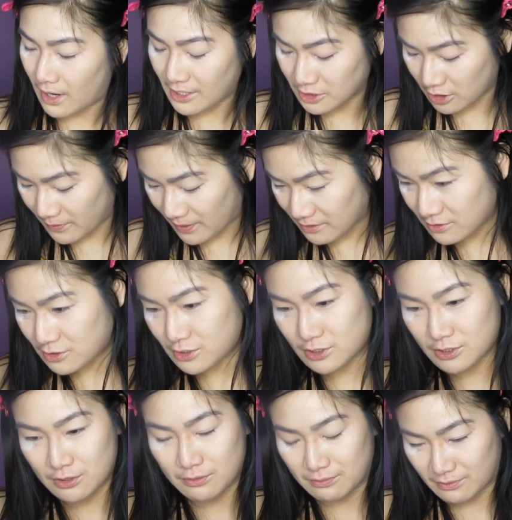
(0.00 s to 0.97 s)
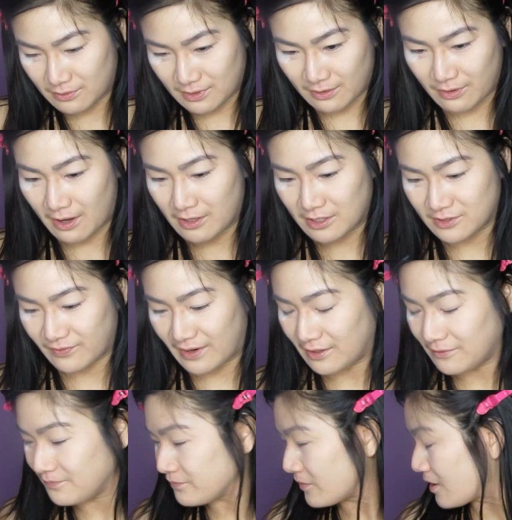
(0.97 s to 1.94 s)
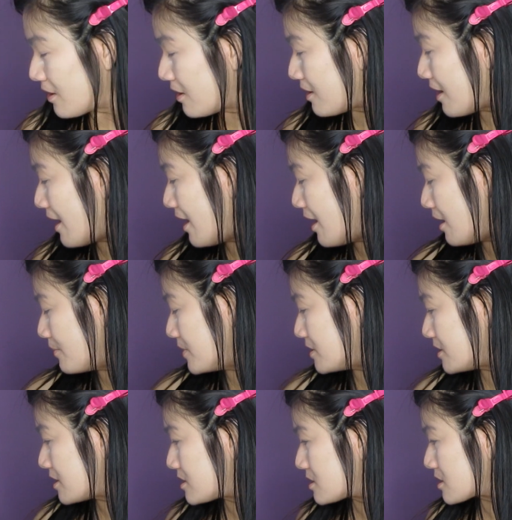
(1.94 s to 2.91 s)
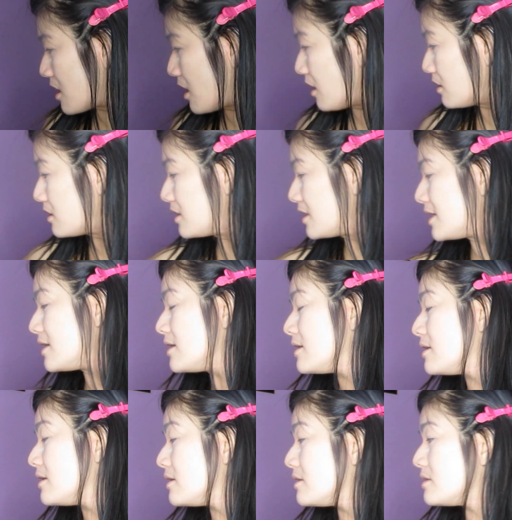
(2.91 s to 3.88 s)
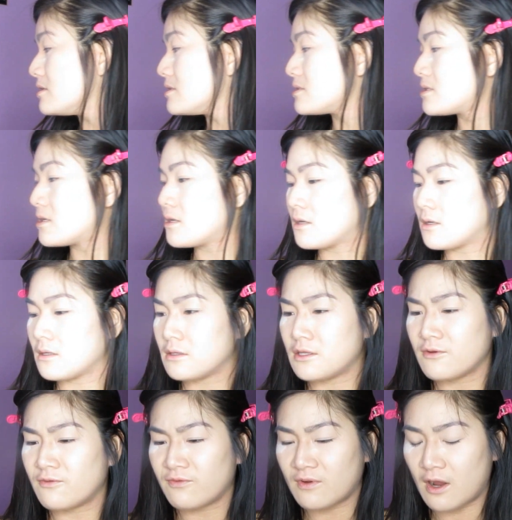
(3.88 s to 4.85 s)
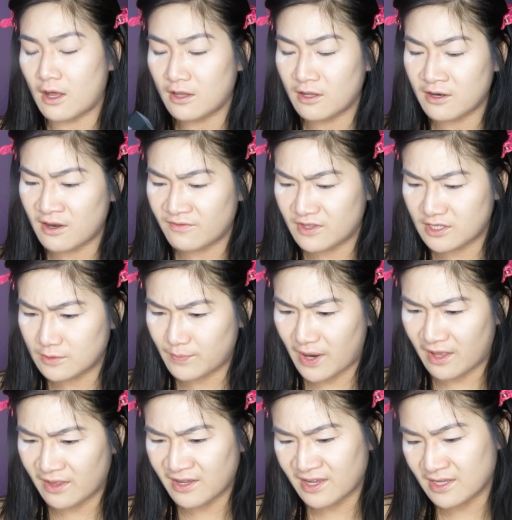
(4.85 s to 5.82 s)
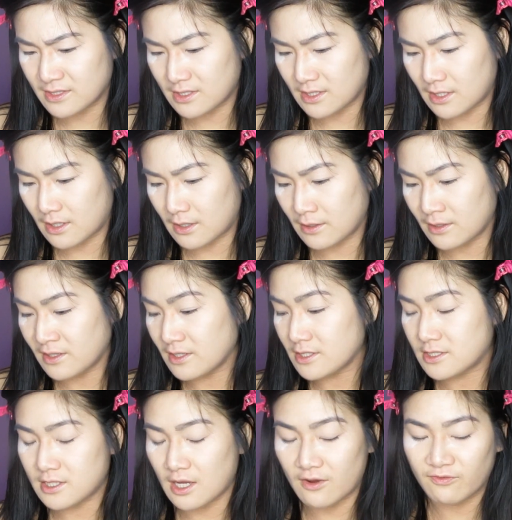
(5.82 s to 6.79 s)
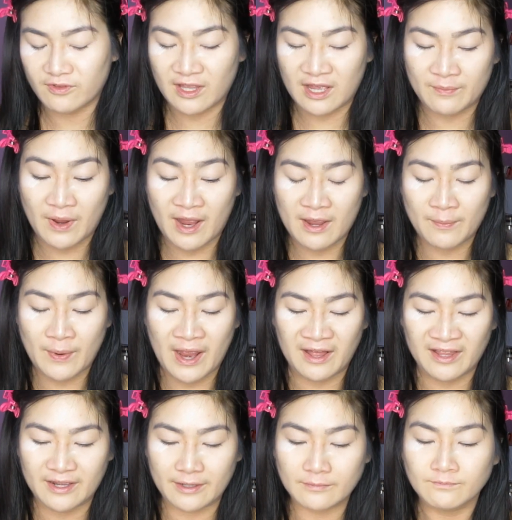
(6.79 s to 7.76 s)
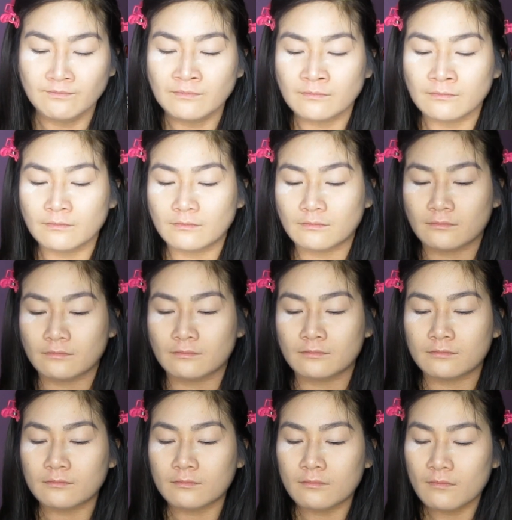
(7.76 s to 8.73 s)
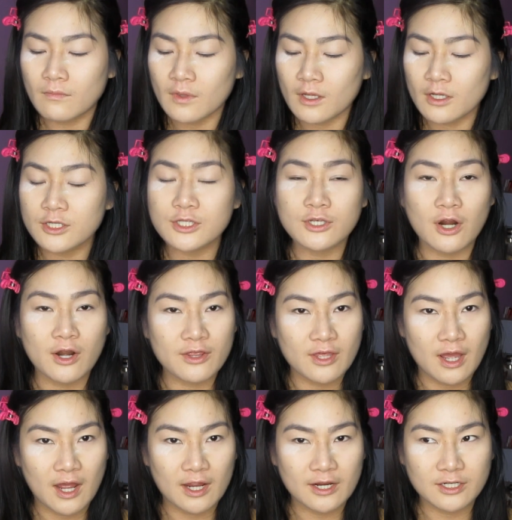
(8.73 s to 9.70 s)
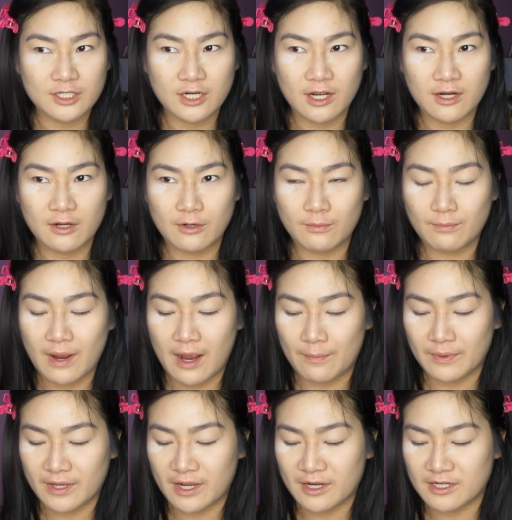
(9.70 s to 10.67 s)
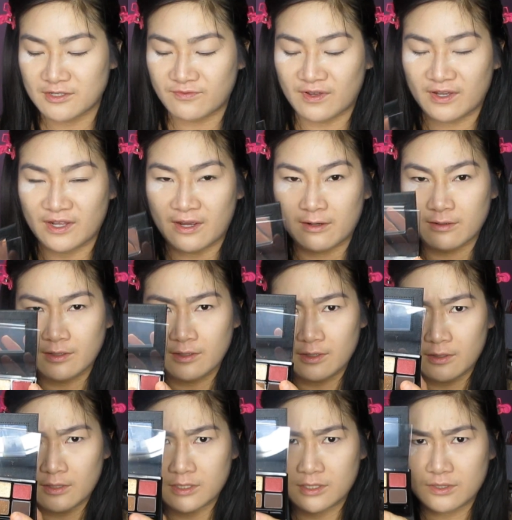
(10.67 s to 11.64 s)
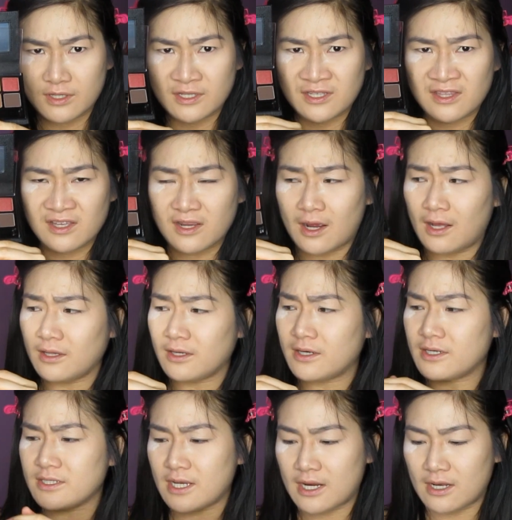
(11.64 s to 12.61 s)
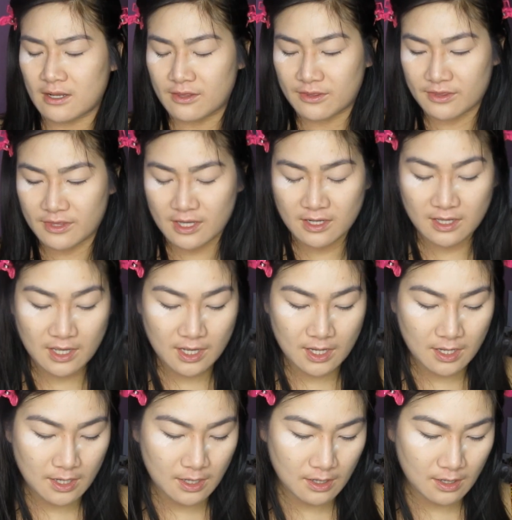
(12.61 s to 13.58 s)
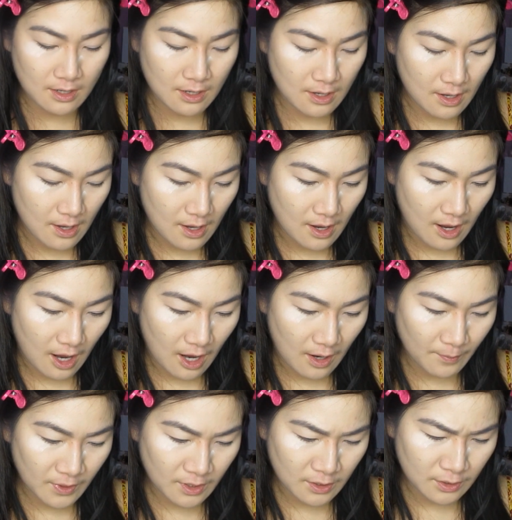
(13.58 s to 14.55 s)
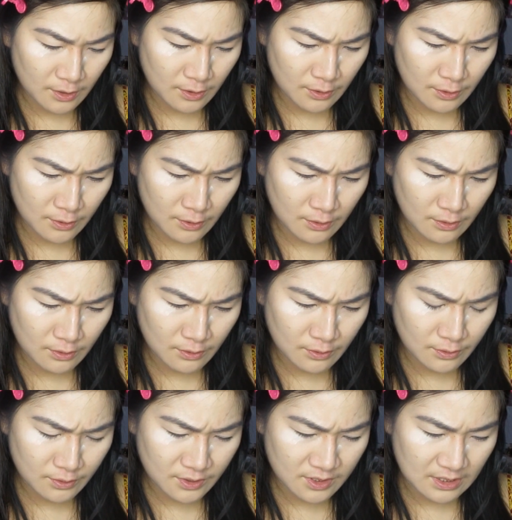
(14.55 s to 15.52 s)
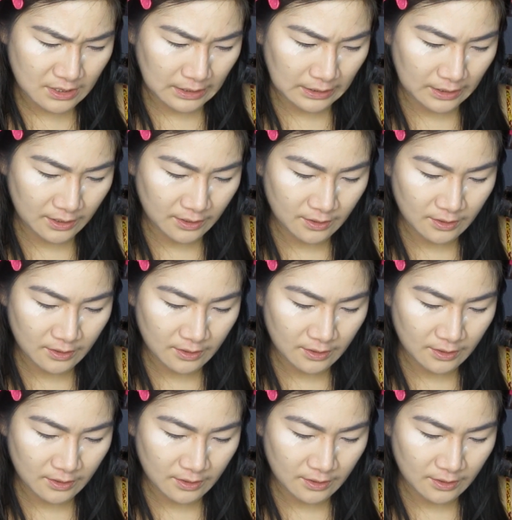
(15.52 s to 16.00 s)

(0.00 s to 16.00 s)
eyeshadow palette, shoot, the colors fell. This color is, the color of this palette is a Soft Glam Eye palette. Sorry, the eyeshadow applicators fell down. So these are the colors, and the thinking, I'm going to use